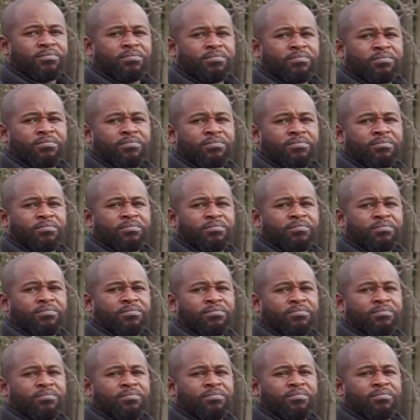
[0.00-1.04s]

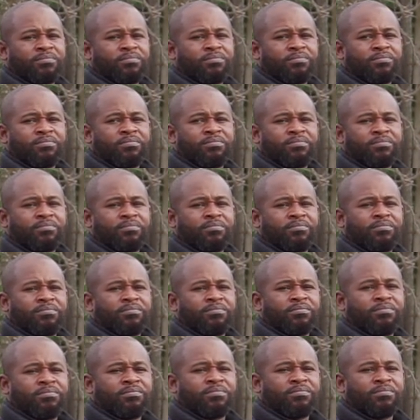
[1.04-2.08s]

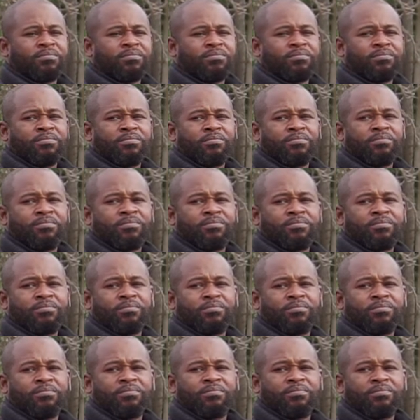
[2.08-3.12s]

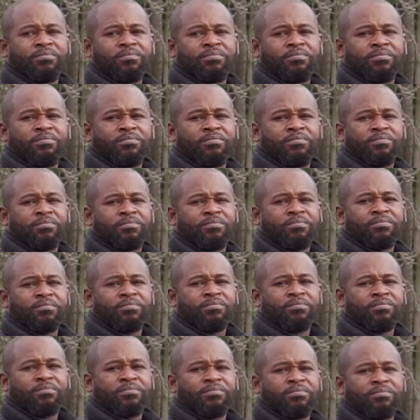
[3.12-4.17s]

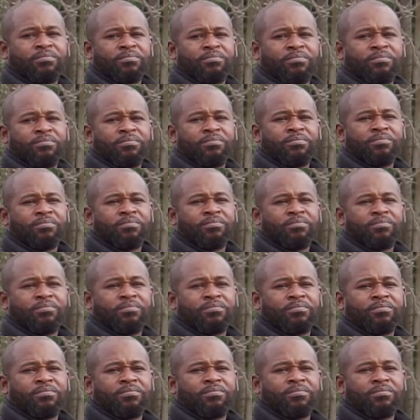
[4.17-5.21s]

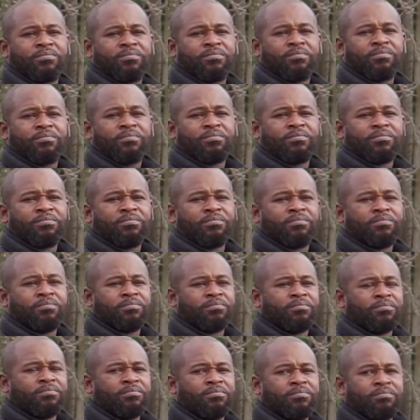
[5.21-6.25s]

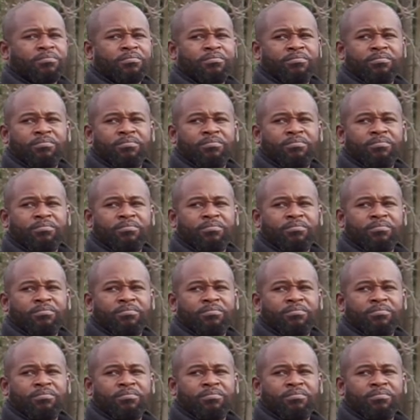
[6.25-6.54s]
This person isn't speaking.